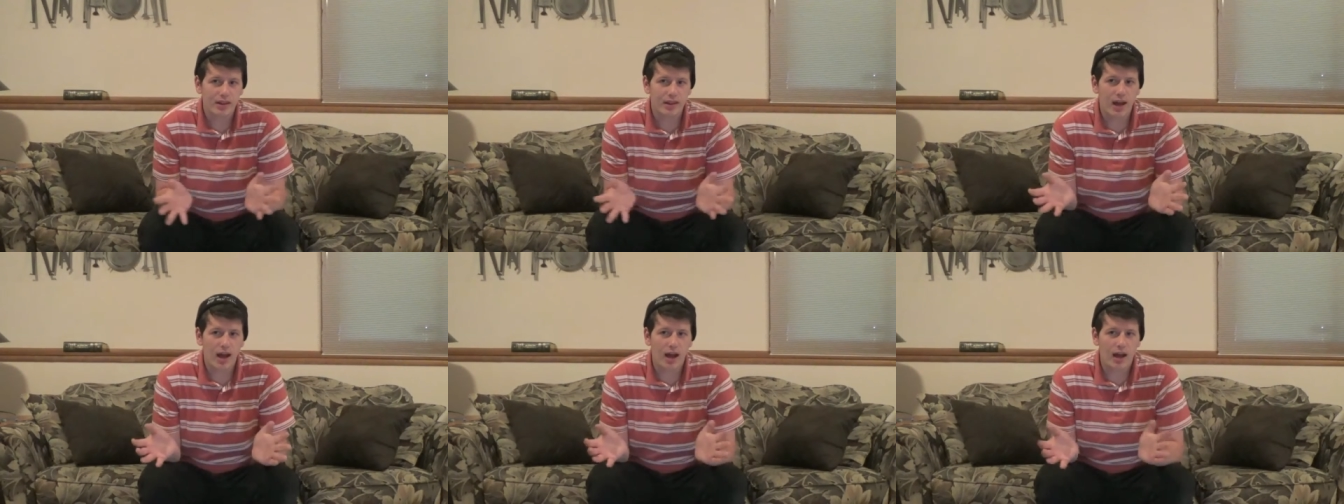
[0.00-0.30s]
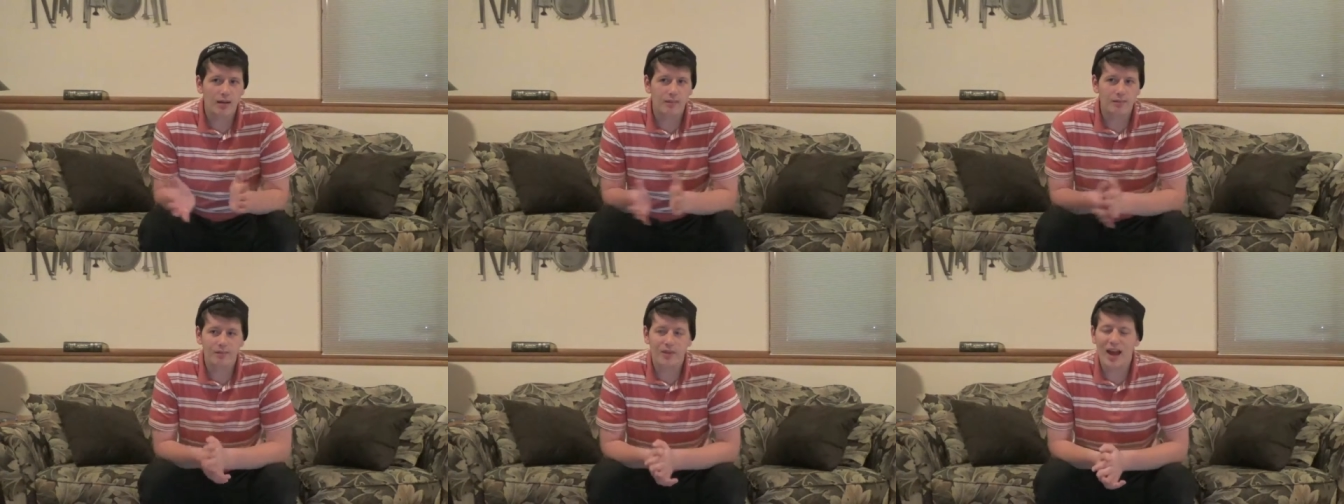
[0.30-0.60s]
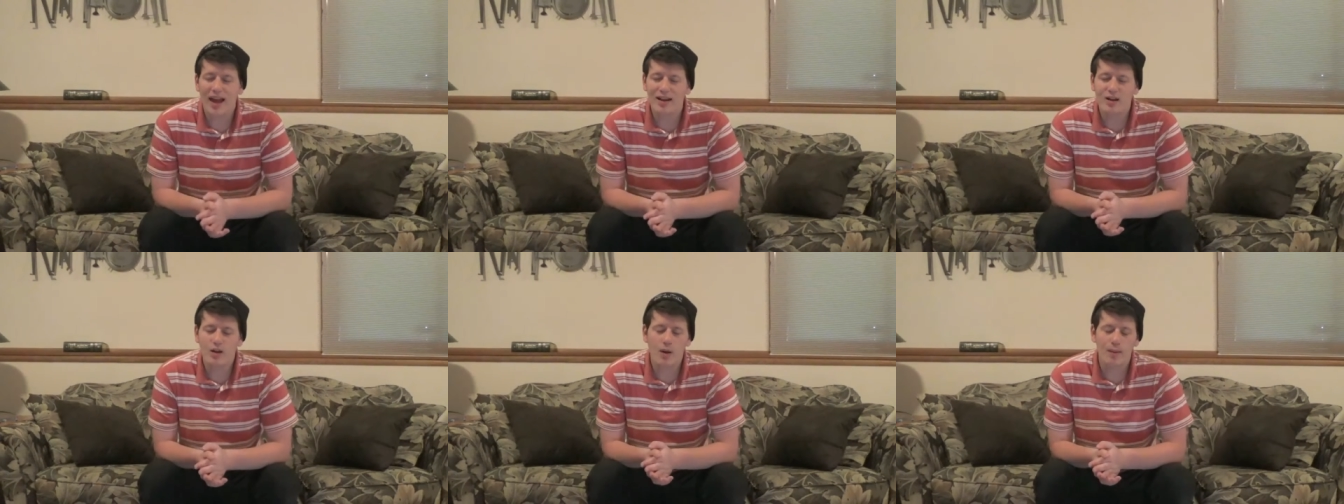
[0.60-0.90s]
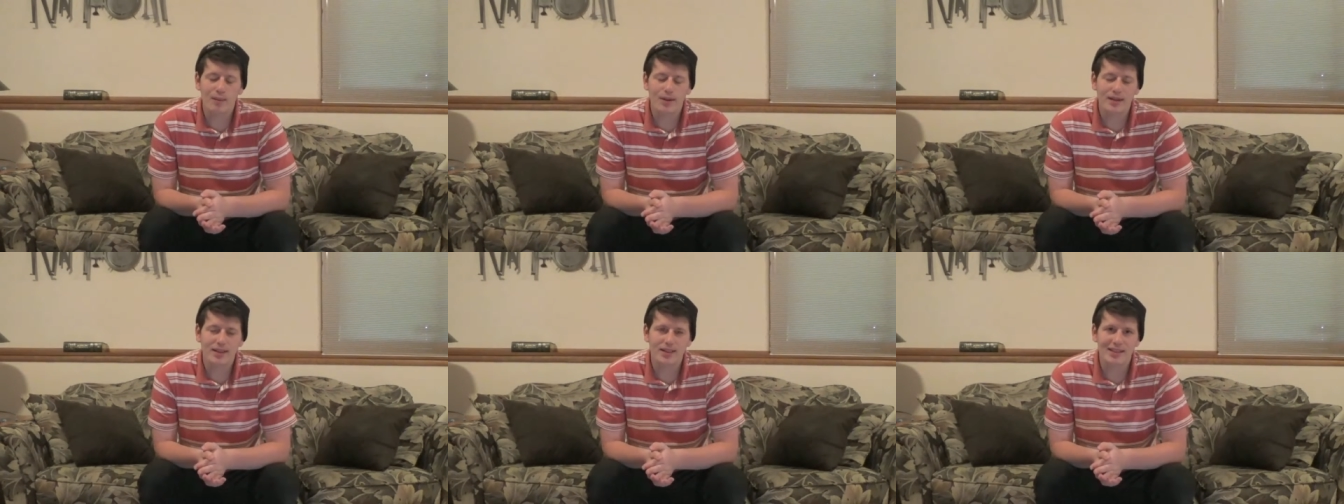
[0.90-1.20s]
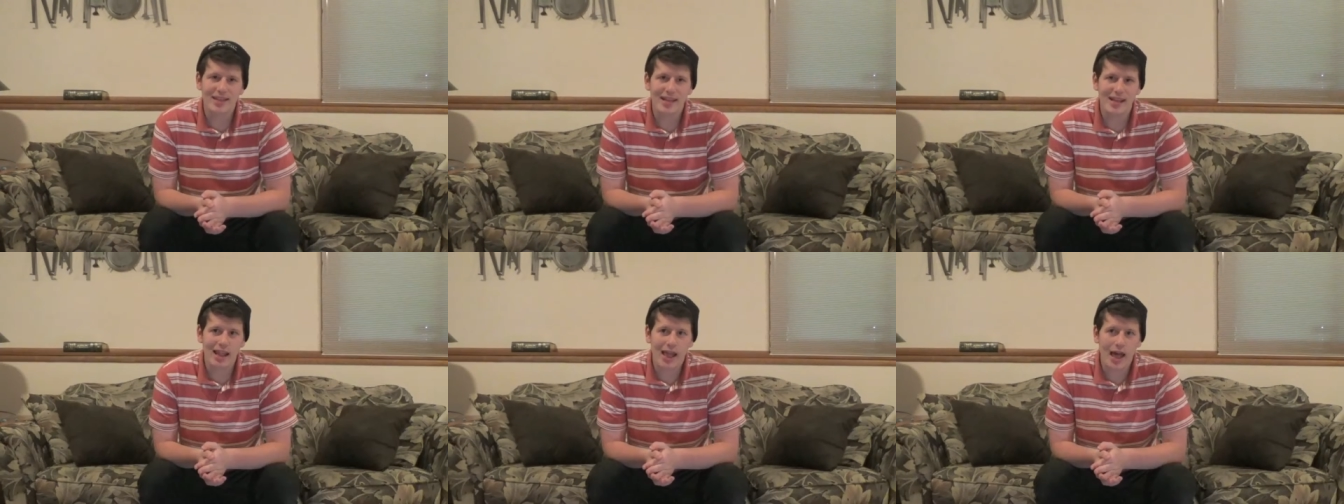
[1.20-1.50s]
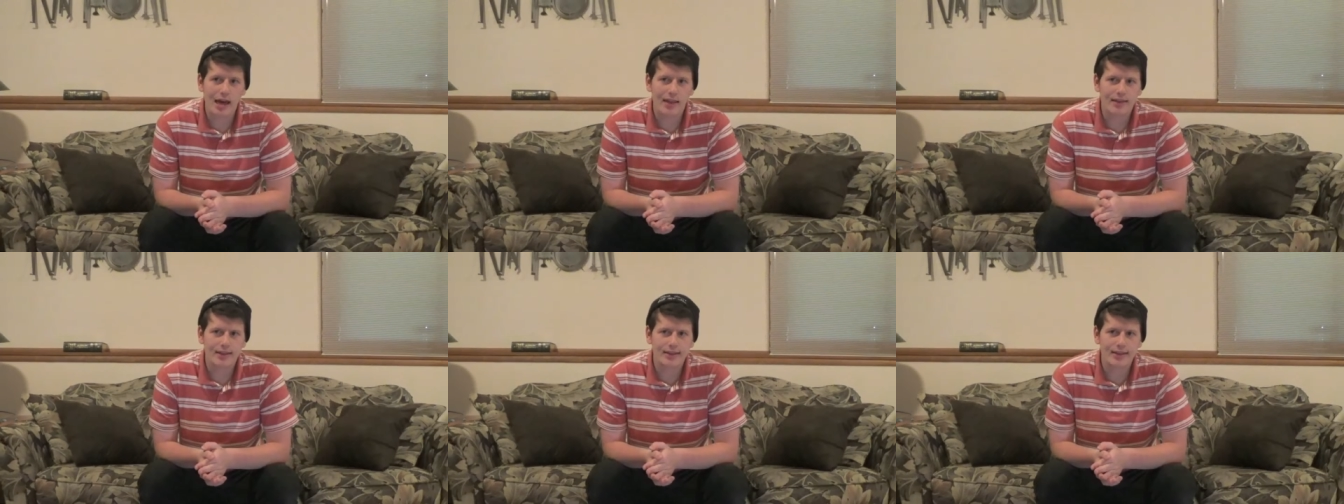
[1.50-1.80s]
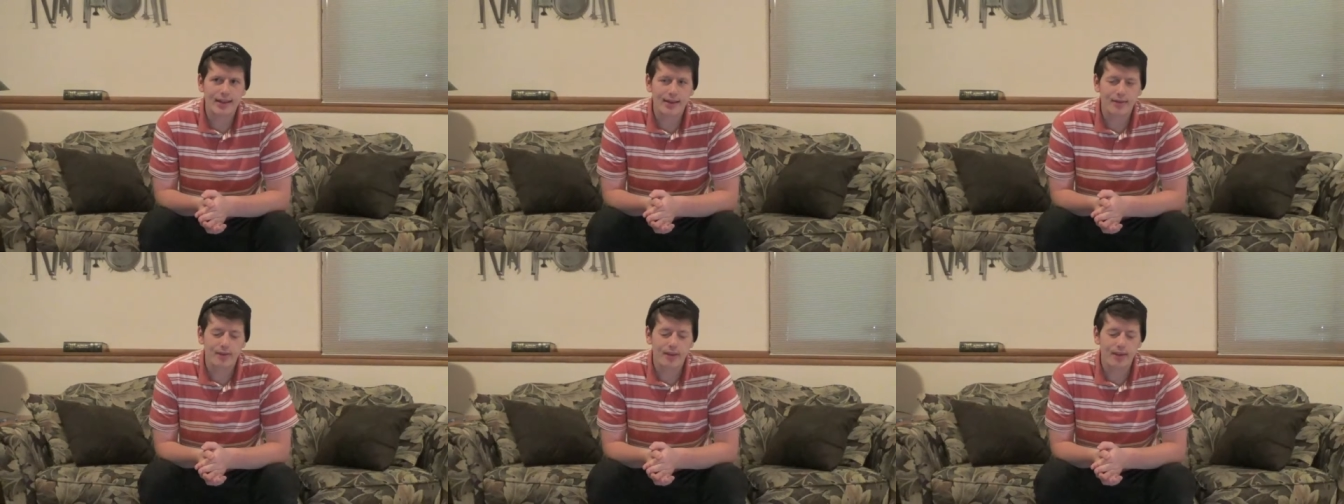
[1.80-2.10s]
I know I'm going to say a lot of the
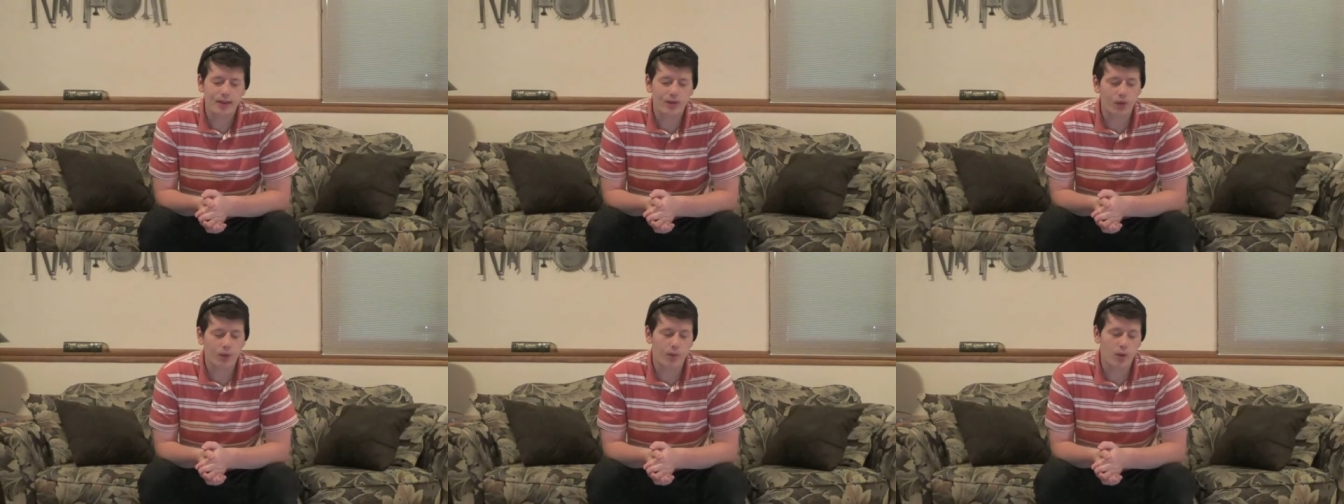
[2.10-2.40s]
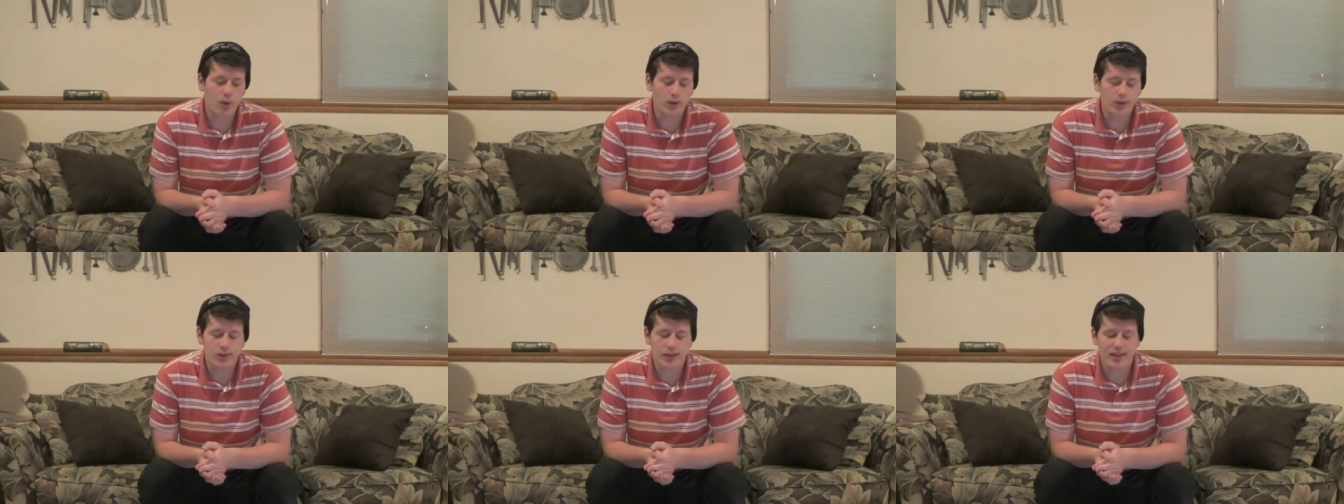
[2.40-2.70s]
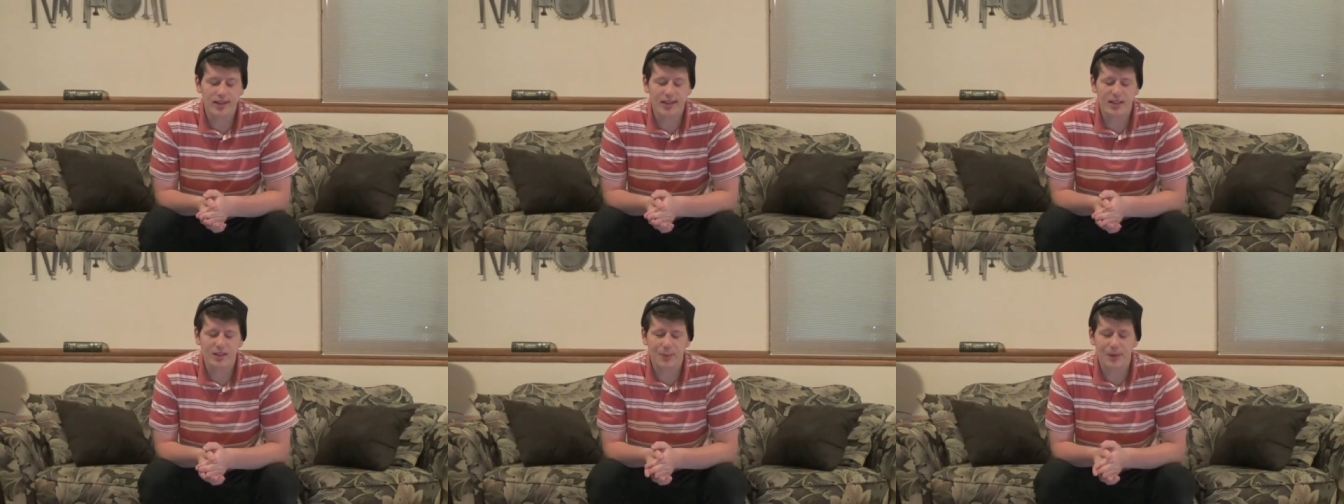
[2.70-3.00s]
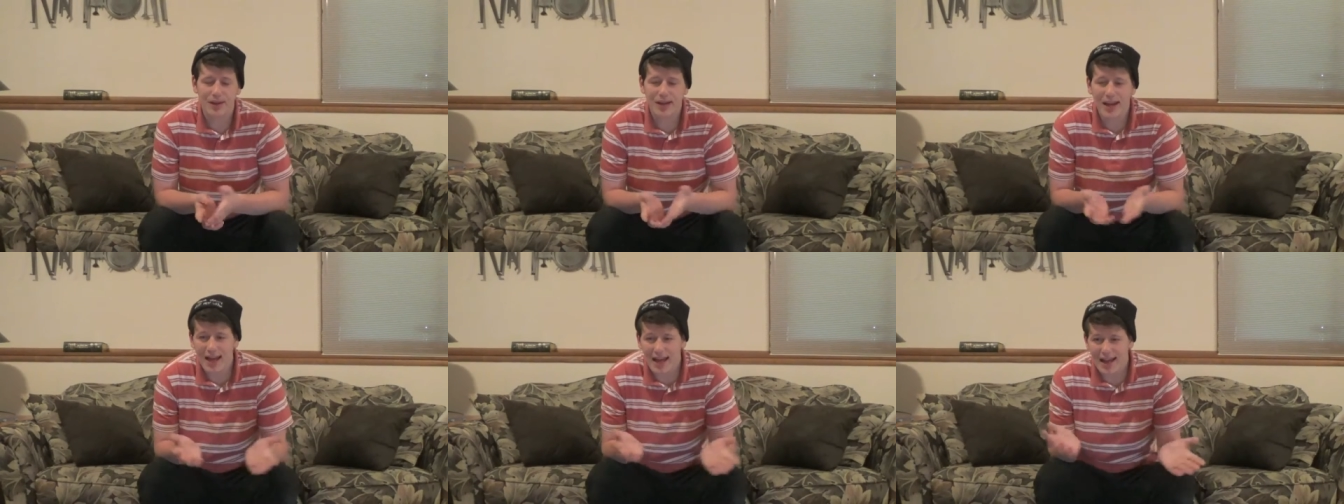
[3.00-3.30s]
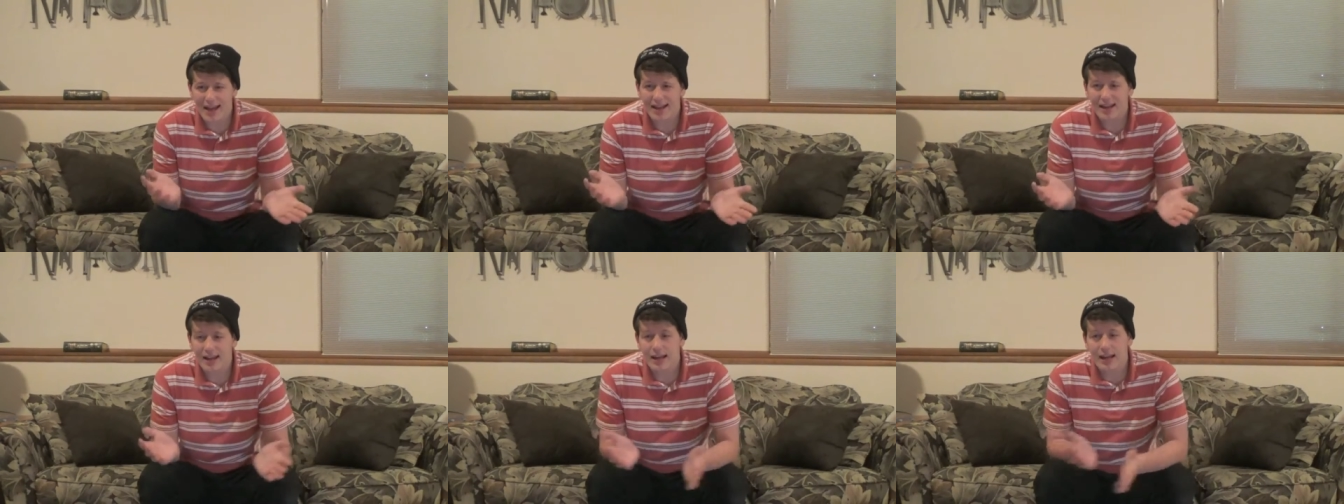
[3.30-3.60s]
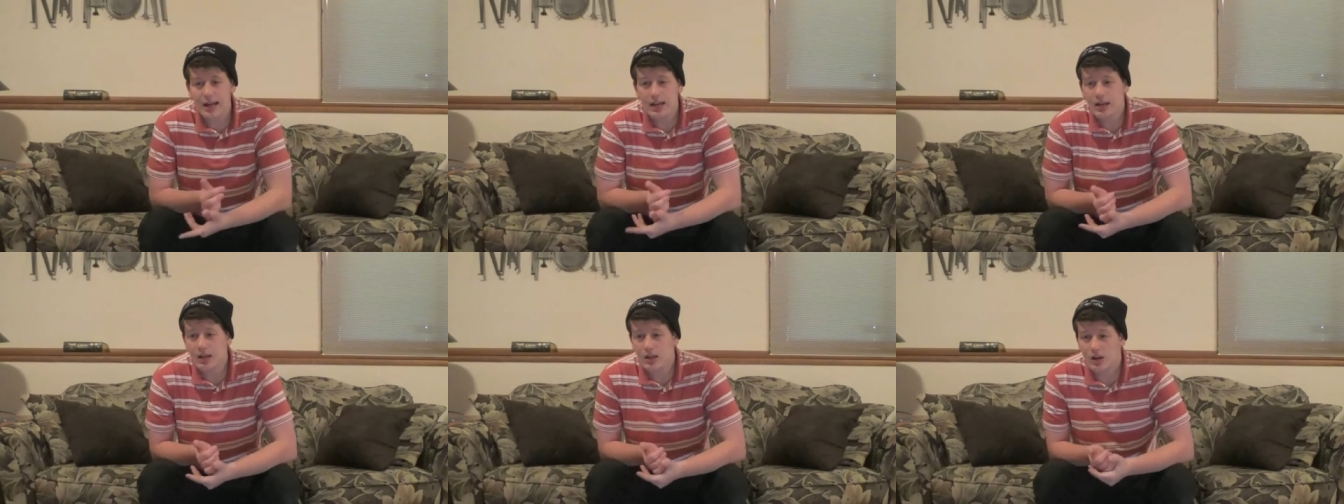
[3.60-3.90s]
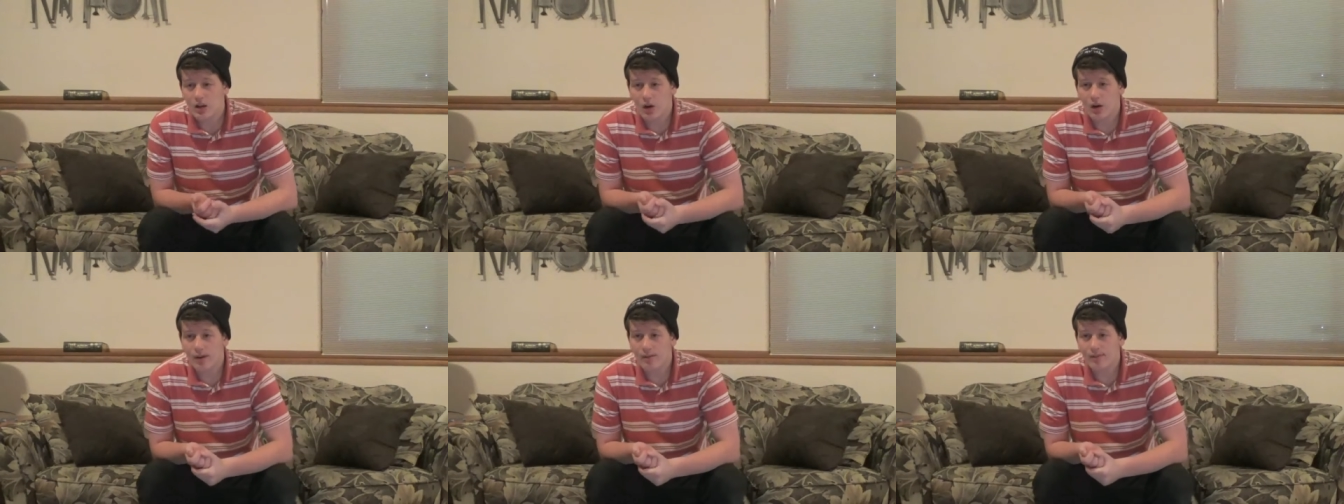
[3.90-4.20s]
same things for most of these, but hey,
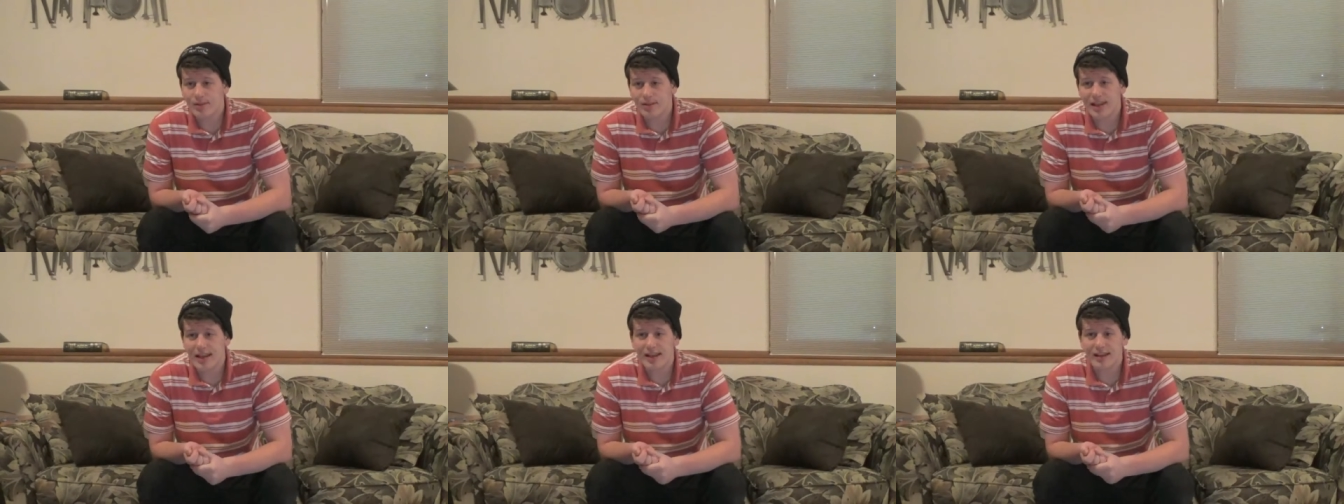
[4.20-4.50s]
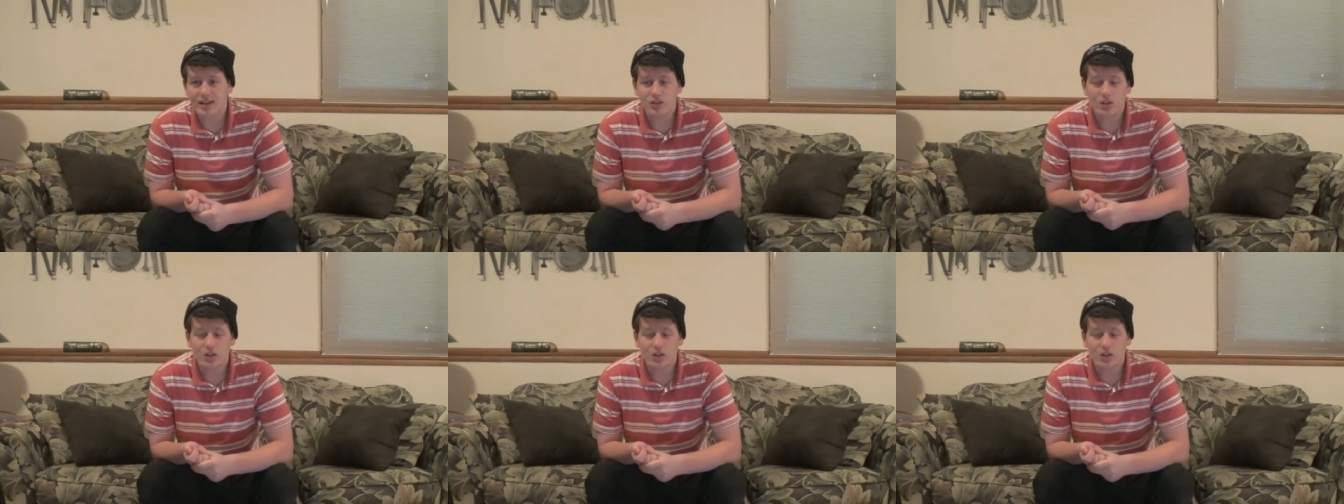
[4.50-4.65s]
you know what I'm saying.